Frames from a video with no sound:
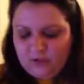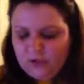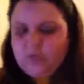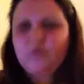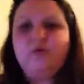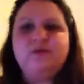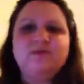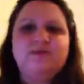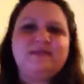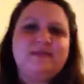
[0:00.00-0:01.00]
So what
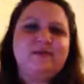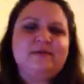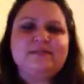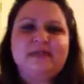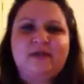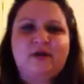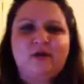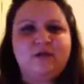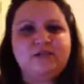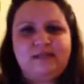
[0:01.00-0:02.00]
do we sequence in
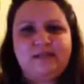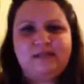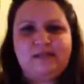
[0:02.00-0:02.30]
our daily